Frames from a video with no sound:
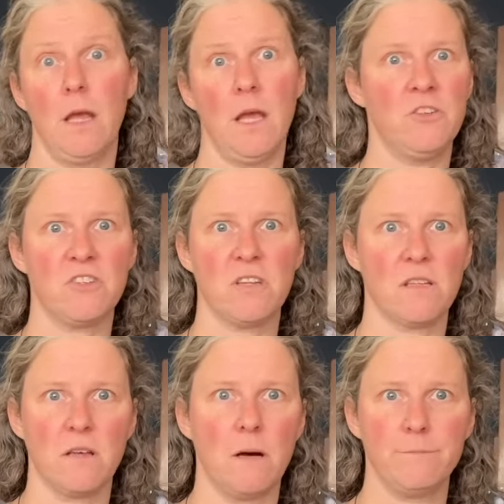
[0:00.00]
it just
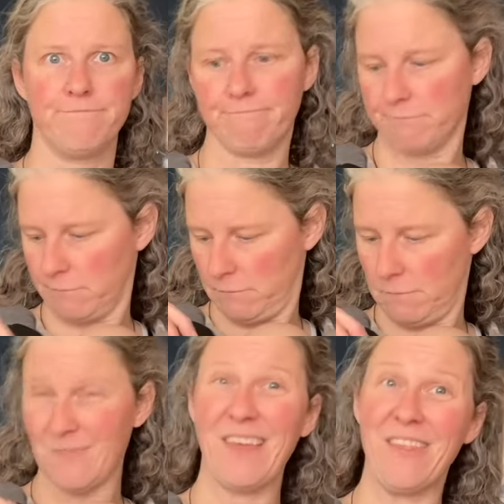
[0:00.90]
does up.
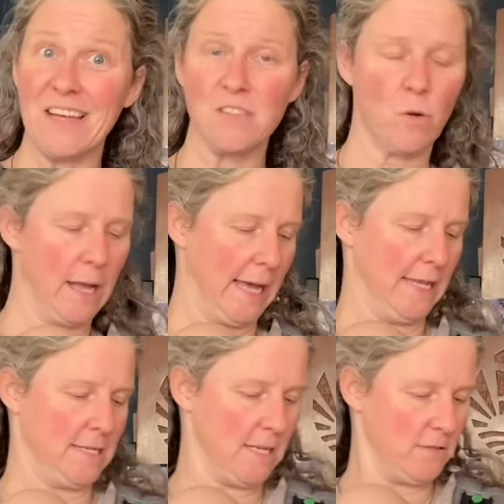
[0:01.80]
That's quite
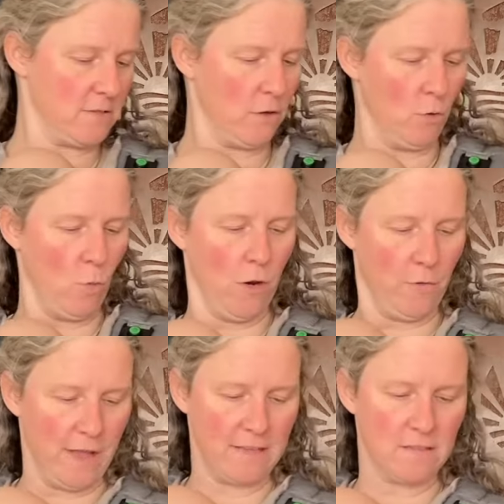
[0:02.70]
handy. So one
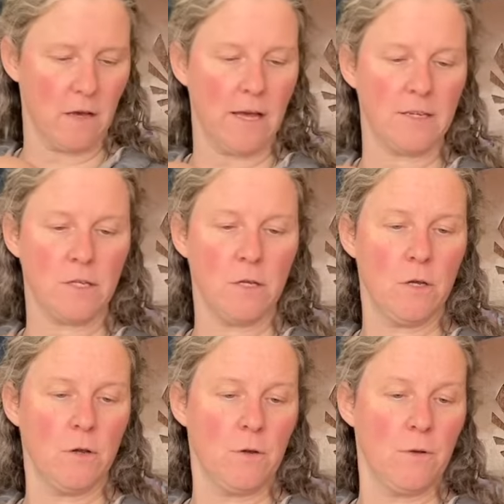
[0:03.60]
on that side,
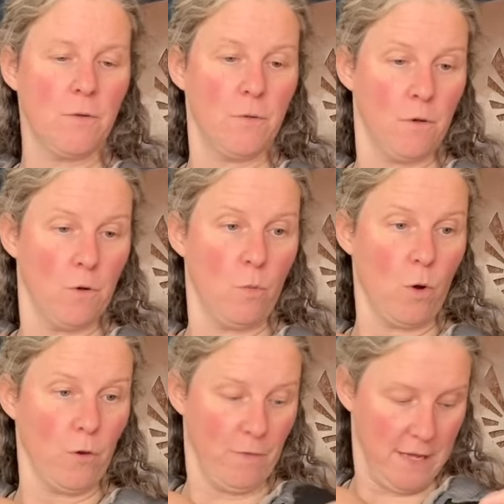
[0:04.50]

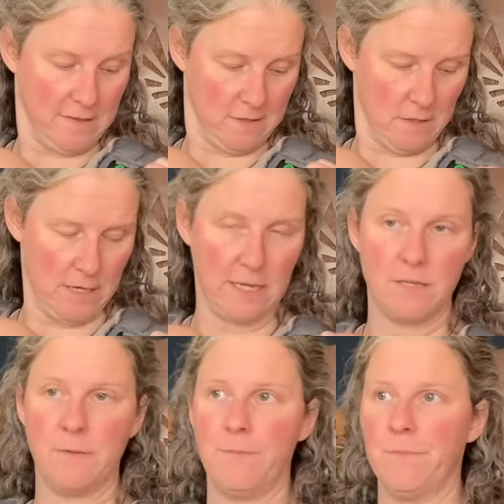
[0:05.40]
one on that side.
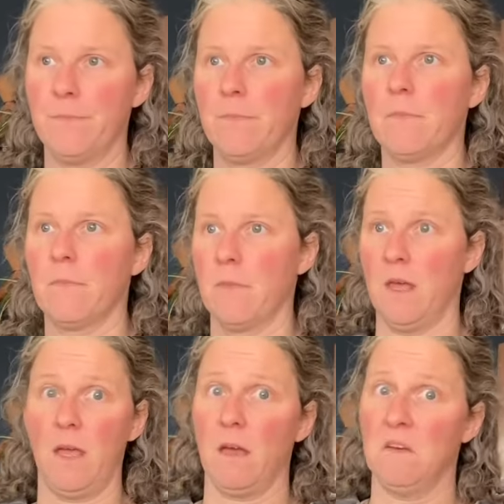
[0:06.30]

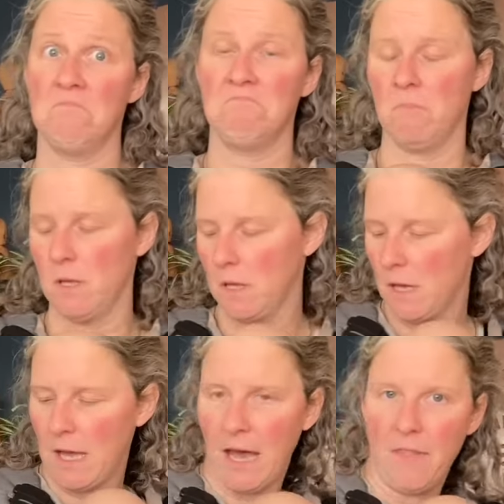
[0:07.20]
There you go.
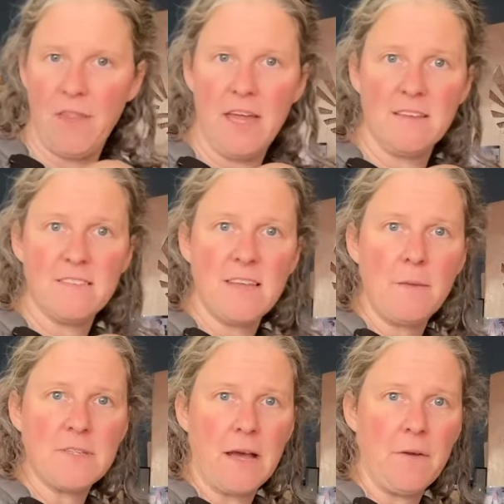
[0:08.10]
And then
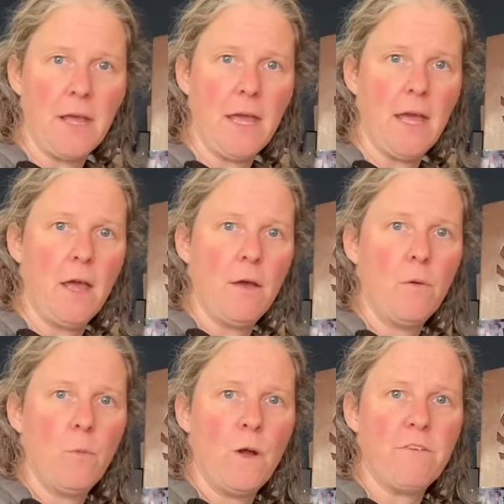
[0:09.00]
same down here,
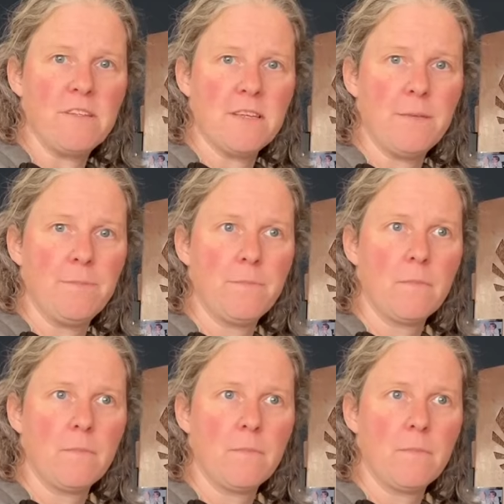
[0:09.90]
where is it?